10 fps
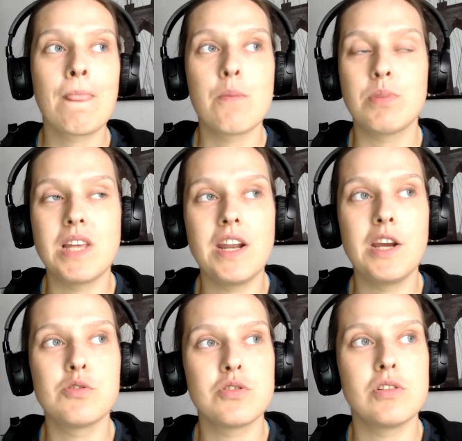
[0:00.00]
But then I
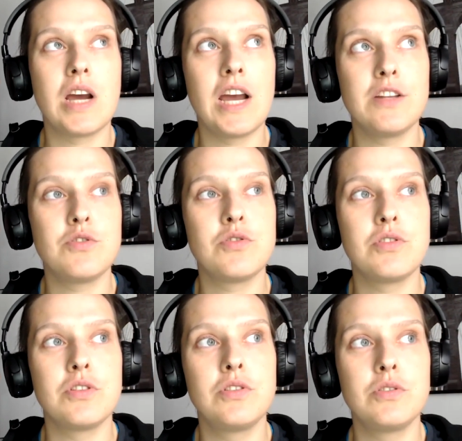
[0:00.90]
also had
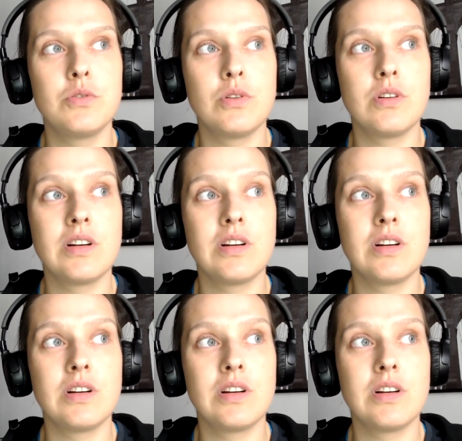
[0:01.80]
to